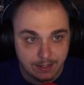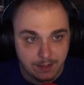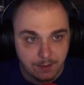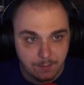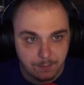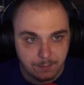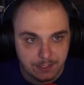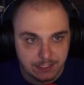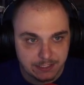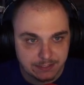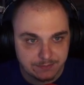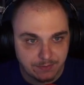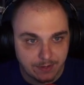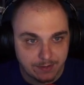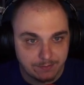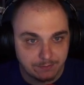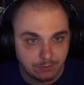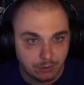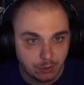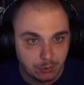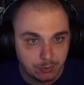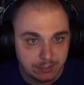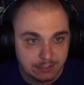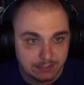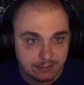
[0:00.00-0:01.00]
PS5
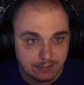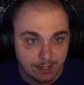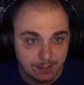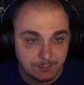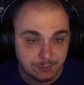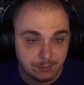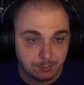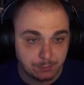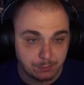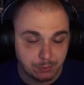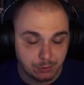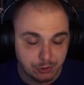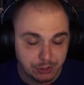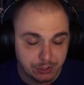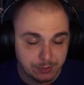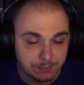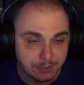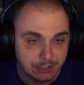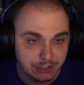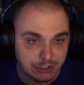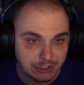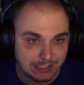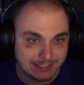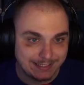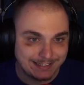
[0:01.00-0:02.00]
loading times are pretty
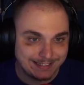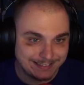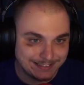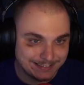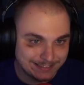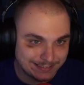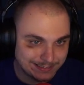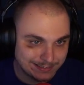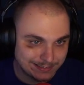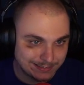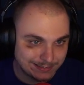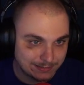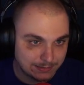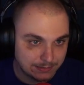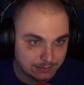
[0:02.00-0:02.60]
much instant.